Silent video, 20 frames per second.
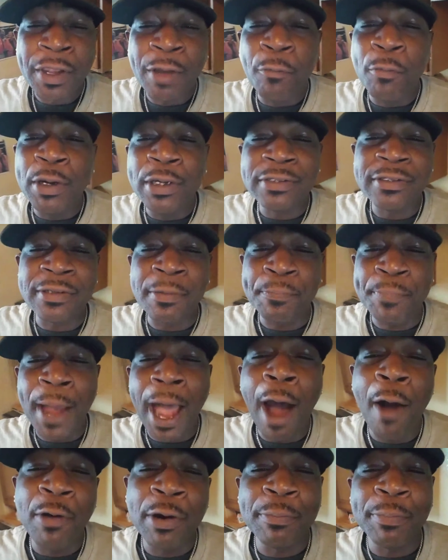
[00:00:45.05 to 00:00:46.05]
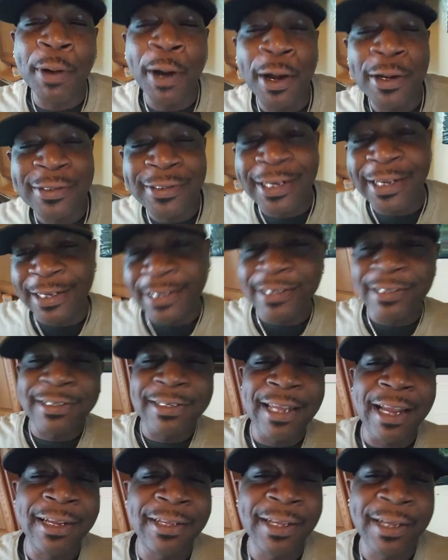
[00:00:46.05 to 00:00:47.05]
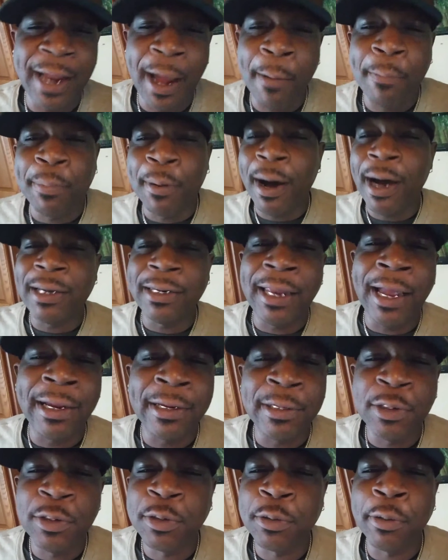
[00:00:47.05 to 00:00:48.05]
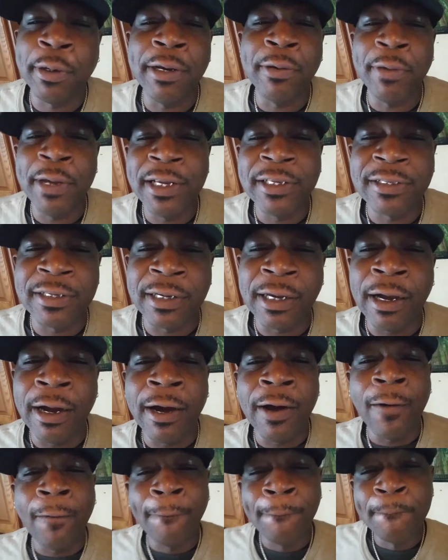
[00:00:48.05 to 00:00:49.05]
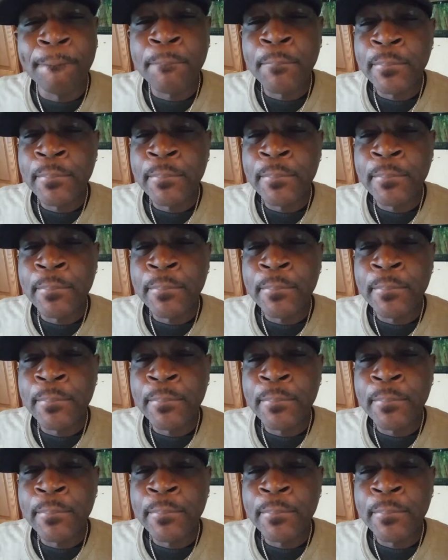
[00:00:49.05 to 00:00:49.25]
with some Powerball tickets, nigga, that I bought like 3 weeks ago.